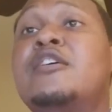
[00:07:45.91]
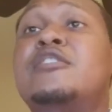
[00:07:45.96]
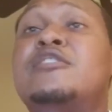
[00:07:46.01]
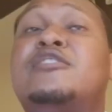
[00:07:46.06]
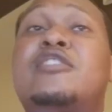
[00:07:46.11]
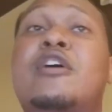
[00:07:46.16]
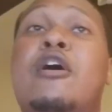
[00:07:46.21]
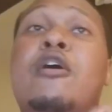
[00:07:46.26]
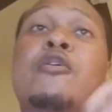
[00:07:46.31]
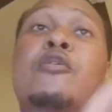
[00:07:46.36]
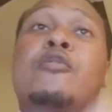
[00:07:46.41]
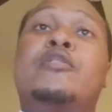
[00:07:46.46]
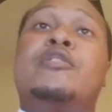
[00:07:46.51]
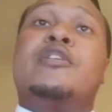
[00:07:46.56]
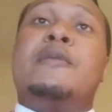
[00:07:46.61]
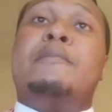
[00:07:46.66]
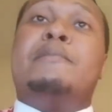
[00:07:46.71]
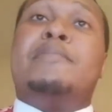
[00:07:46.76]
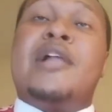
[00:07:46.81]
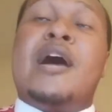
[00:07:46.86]
So
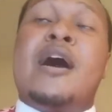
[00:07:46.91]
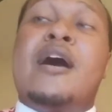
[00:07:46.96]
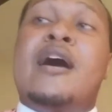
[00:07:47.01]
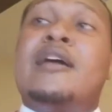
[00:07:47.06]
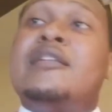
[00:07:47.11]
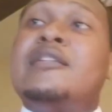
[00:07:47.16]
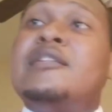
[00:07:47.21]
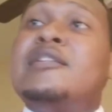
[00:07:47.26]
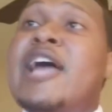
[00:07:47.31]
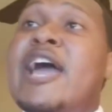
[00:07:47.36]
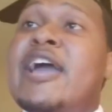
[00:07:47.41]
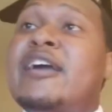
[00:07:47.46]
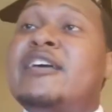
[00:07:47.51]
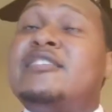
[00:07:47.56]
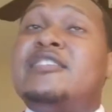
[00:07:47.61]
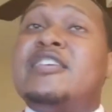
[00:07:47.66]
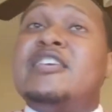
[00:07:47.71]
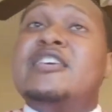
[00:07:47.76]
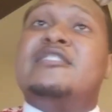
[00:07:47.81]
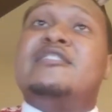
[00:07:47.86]
the uh,
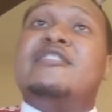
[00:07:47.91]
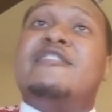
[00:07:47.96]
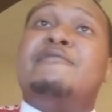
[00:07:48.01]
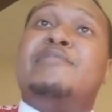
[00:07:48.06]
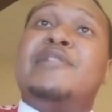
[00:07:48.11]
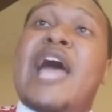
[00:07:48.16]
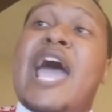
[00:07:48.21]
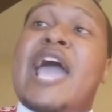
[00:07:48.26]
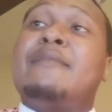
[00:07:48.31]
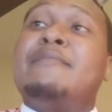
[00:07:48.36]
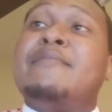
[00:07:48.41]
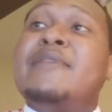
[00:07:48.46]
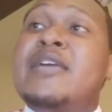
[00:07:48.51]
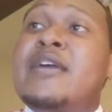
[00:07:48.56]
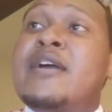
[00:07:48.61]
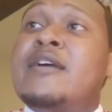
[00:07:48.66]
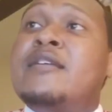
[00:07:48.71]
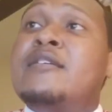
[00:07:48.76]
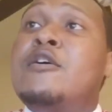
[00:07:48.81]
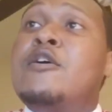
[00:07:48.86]
legacies of black
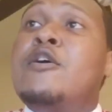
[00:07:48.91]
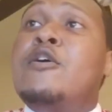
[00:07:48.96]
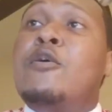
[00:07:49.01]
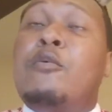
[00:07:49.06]
men